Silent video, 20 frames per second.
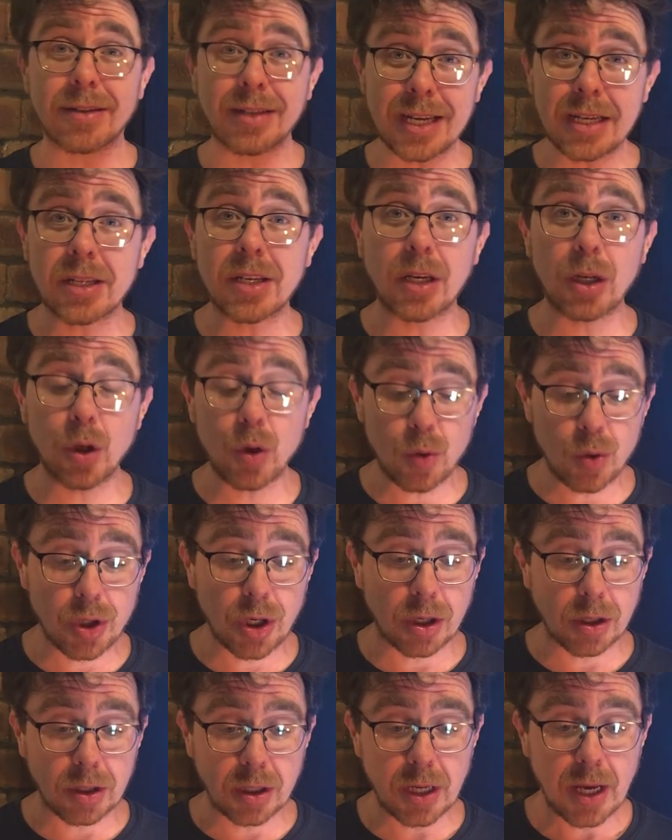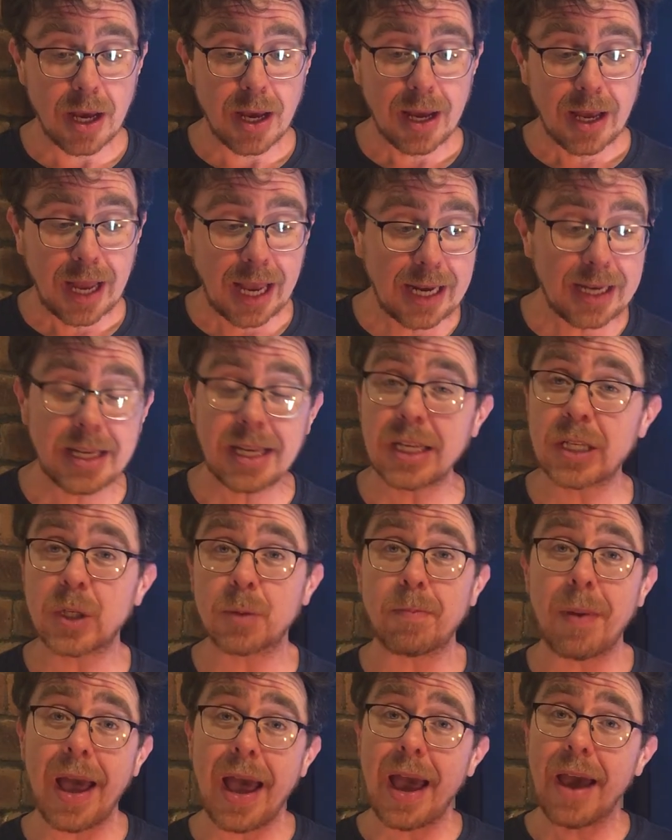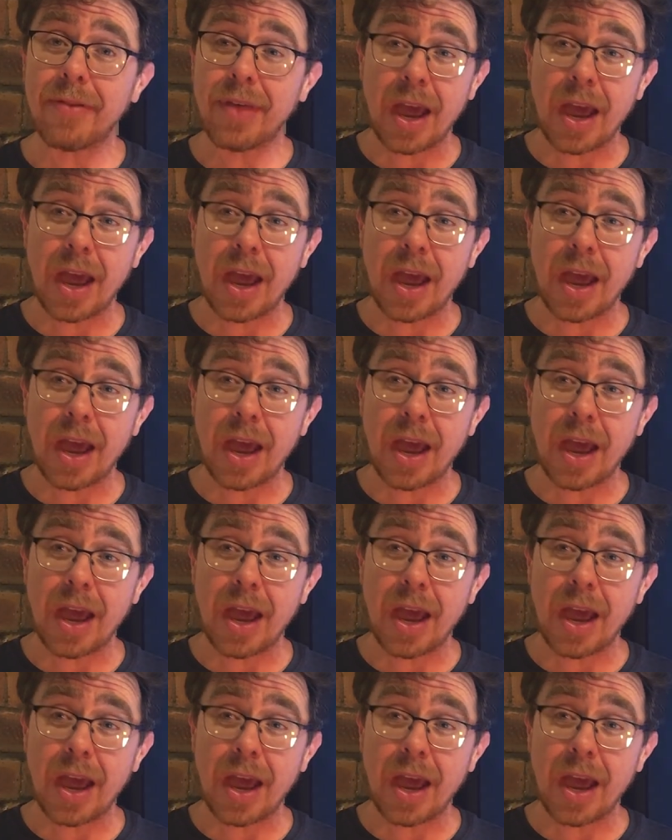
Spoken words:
disillusioned, in despair.